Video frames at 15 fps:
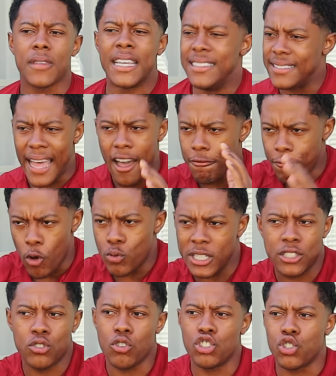He's not
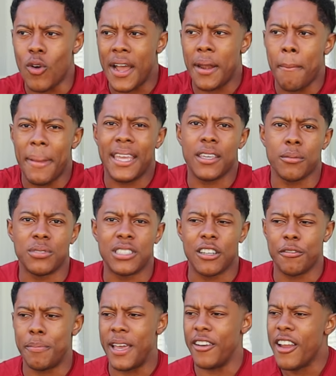focused on trying to make
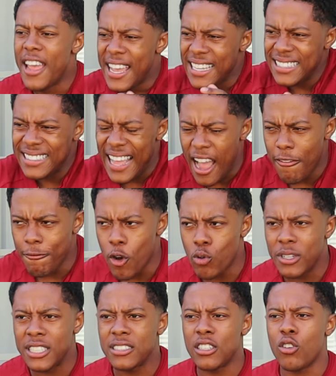himself better. He's not
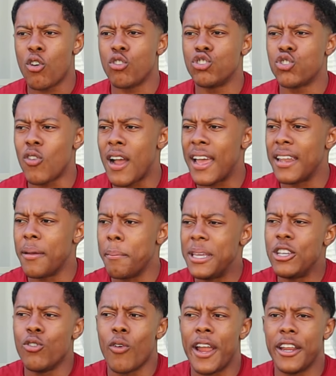focusing on trying to
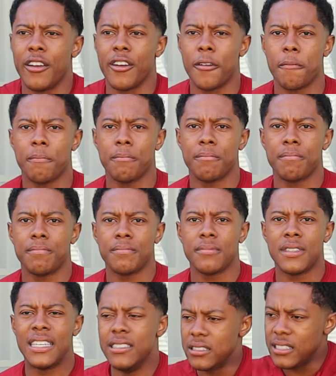be greater.
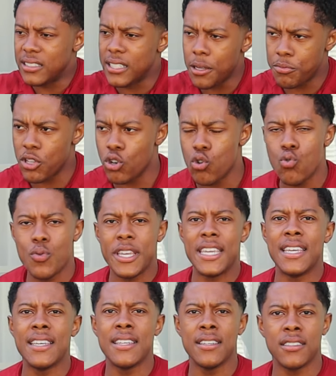He's accepting who
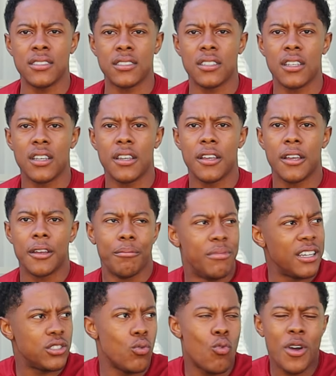he is,
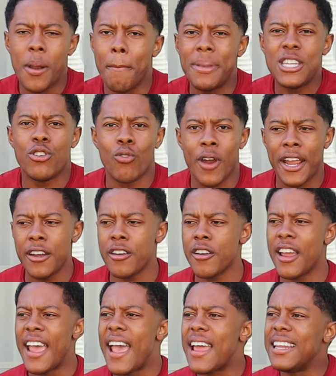doesn't want to be greater,
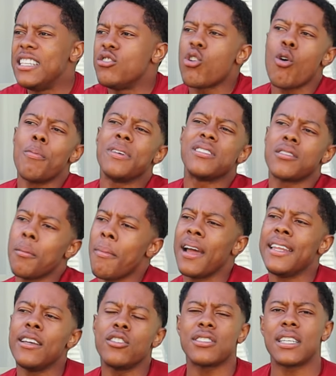and he's hoping
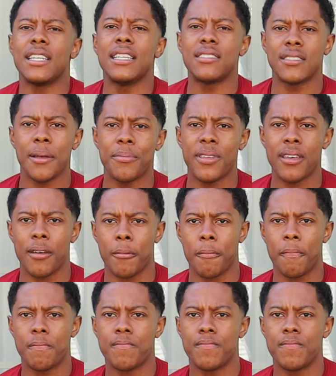somebody else can accept him.